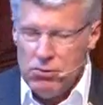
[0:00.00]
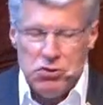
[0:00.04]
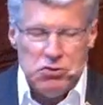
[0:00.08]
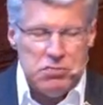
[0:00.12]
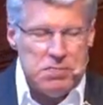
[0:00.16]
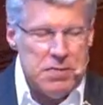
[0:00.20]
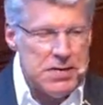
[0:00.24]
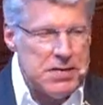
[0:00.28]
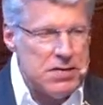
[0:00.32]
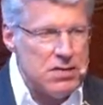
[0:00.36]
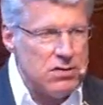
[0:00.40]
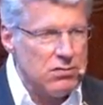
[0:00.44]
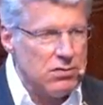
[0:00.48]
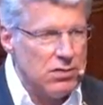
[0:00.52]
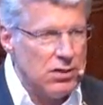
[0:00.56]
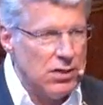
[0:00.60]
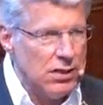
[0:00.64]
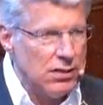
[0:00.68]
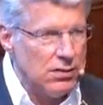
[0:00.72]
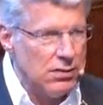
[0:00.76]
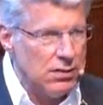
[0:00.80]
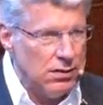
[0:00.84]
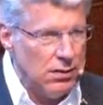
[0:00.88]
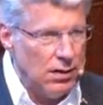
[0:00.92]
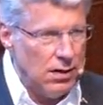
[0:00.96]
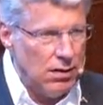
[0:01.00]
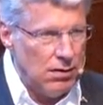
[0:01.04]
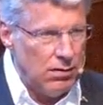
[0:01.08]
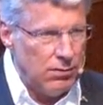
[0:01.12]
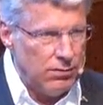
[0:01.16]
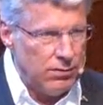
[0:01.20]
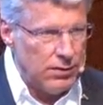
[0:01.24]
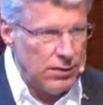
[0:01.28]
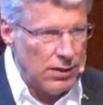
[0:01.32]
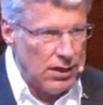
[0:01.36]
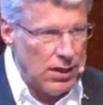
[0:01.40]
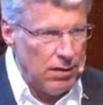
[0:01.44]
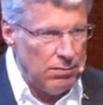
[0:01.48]
We spend as little
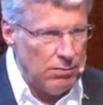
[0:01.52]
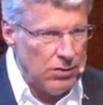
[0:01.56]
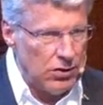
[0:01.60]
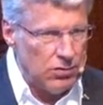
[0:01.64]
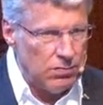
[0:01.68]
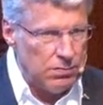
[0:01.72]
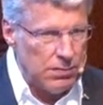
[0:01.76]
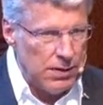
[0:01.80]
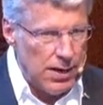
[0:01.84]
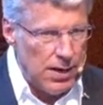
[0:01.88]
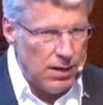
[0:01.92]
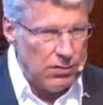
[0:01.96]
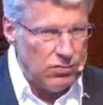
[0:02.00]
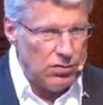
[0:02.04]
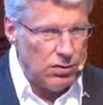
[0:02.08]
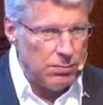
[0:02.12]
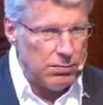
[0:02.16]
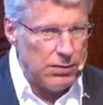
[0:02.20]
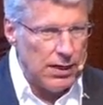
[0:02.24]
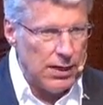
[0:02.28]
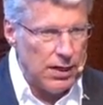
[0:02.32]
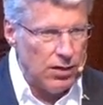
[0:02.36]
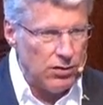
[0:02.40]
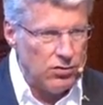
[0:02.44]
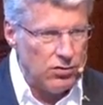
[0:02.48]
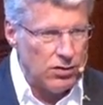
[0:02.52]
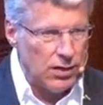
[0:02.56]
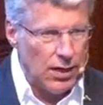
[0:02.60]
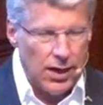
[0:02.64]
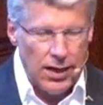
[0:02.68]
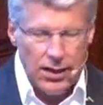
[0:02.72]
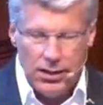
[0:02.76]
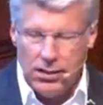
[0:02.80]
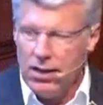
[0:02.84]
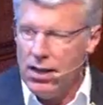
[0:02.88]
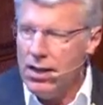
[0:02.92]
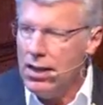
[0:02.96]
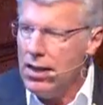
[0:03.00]
time as possible
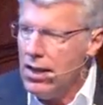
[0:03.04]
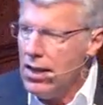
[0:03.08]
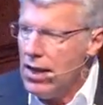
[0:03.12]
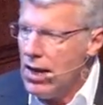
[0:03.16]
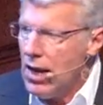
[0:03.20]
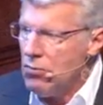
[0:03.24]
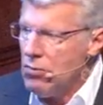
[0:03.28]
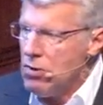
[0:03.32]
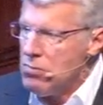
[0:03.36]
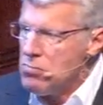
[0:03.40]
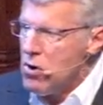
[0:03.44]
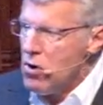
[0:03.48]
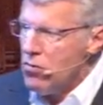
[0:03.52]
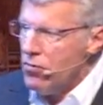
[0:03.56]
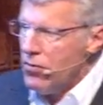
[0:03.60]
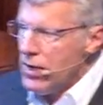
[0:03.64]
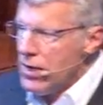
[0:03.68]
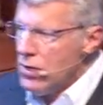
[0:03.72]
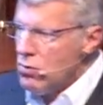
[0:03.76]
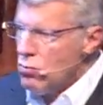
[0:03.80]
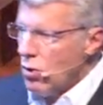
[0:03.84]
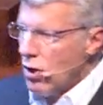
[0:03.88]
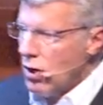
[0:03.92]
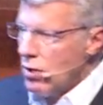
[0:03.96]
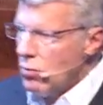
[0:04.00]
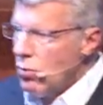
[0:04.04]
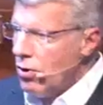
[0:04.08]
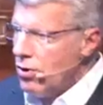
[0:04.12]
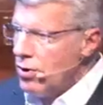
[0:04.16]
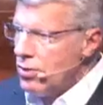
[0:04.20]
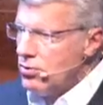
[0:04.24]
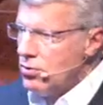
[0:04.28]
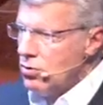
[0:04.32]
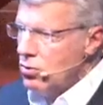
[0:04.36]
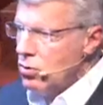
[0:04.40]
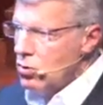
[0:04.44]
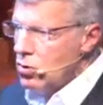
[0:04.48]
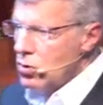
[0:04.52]
outside, and we move inward where
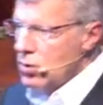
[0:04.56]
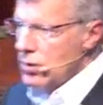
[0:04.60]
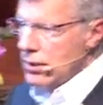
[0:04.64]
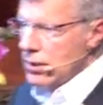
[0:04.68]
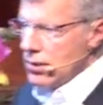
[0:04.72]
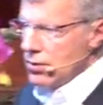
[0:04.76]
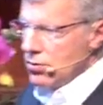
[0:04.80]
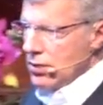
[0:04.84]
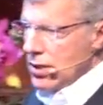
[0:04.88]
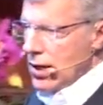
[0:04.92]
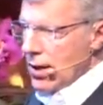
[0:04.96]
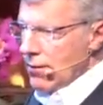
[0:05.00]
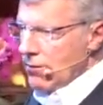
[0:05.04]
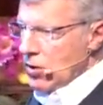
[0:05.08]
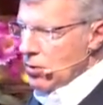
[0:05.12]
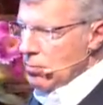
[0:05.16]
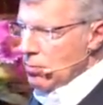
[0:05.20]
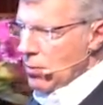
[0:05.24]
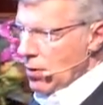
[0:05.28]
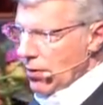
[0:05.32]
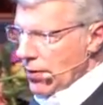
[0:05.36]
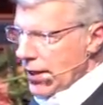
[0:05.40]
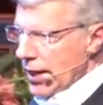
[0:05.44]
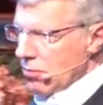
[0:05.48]
it's cool and it's comfortable.